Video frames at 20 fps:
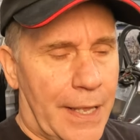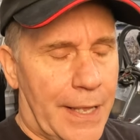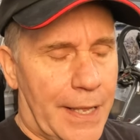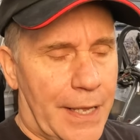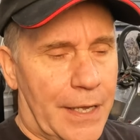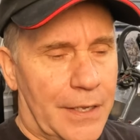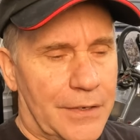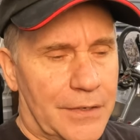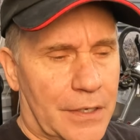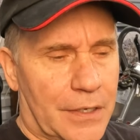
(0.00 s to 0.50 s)

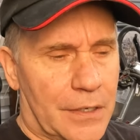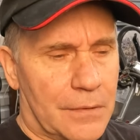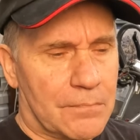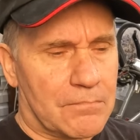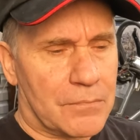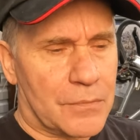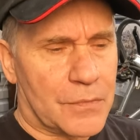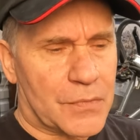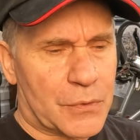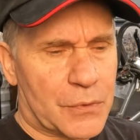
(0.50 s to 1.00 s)
And
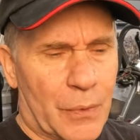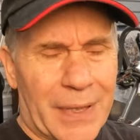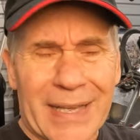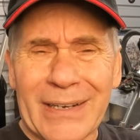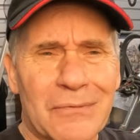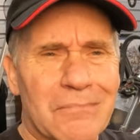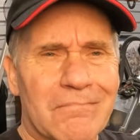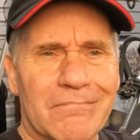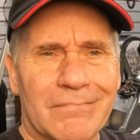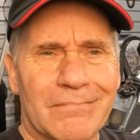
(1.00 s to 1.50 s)
so
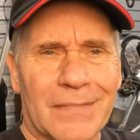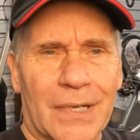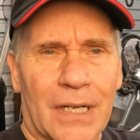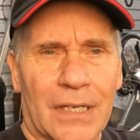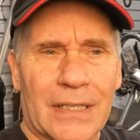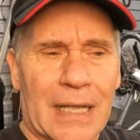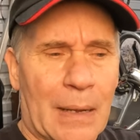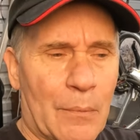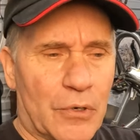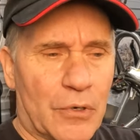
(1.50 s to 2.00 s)
without
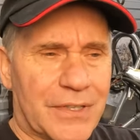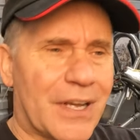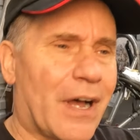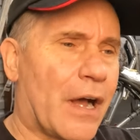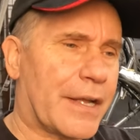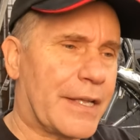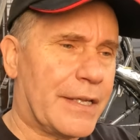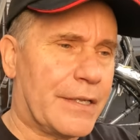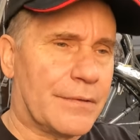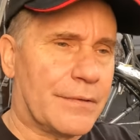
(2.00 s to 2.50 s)
a lot more
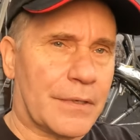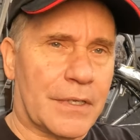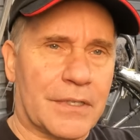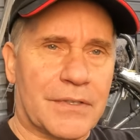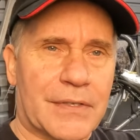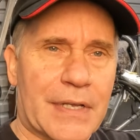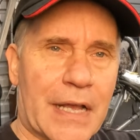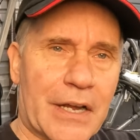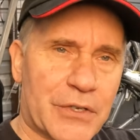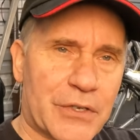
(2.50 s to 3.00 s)
talking,
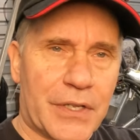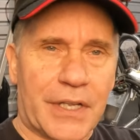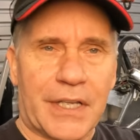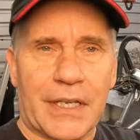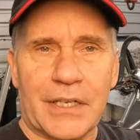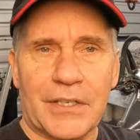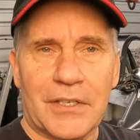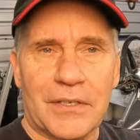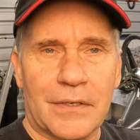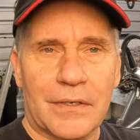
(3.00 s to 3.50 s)
let's actually
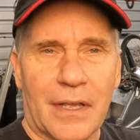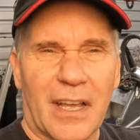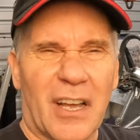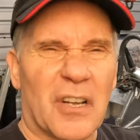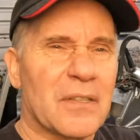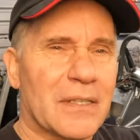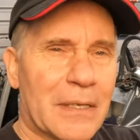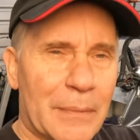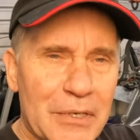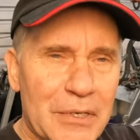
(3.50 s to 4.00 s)
get in.
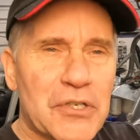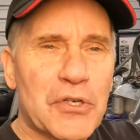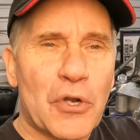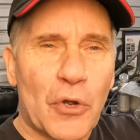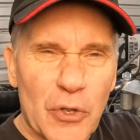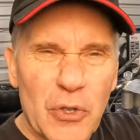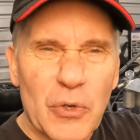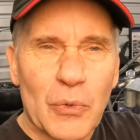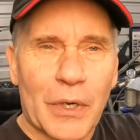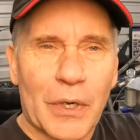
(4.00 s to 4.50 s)
Let me
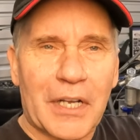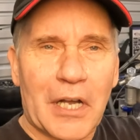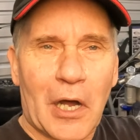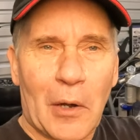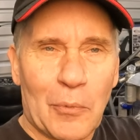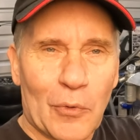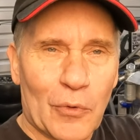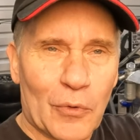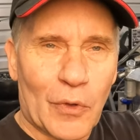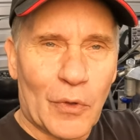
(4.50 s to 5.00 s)
show you a
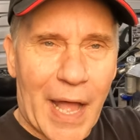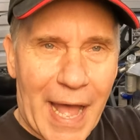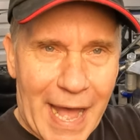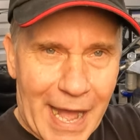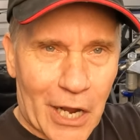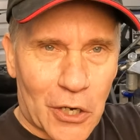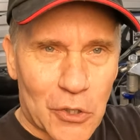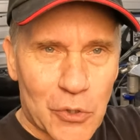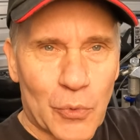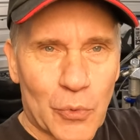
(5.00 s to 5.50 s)
couple
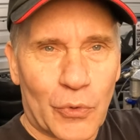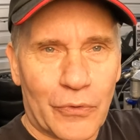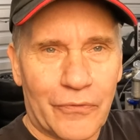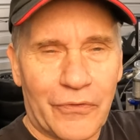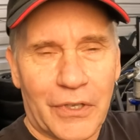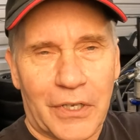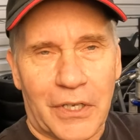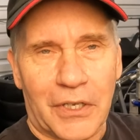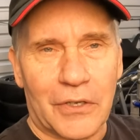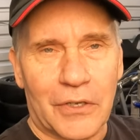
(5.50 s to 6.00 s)
actual
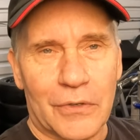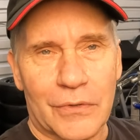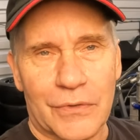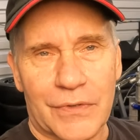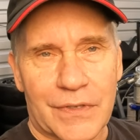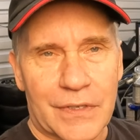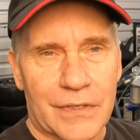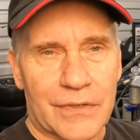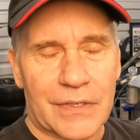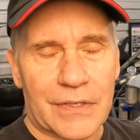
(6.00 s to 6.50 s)

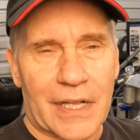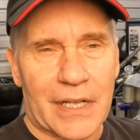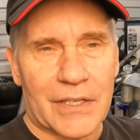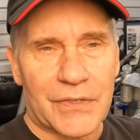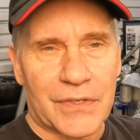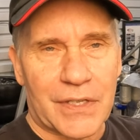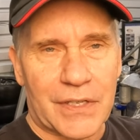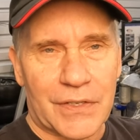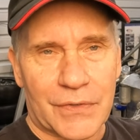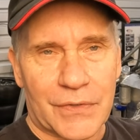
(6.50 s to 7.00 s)
videos this
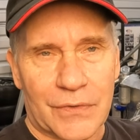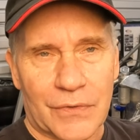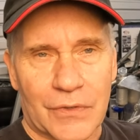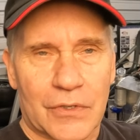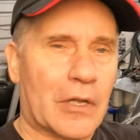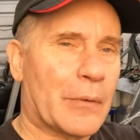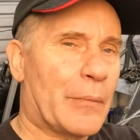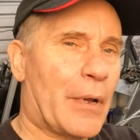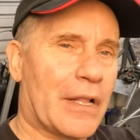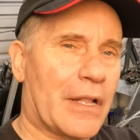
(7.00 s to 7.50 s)
last season.
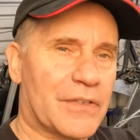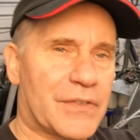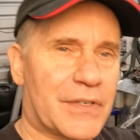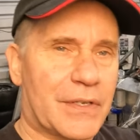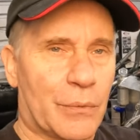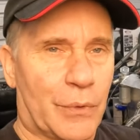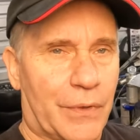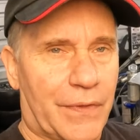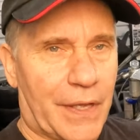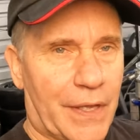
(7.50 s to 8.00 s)
So come on, let's
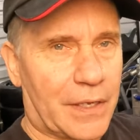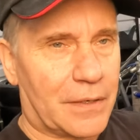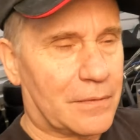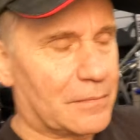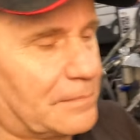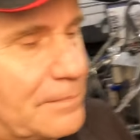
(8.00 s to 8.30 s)
get with that.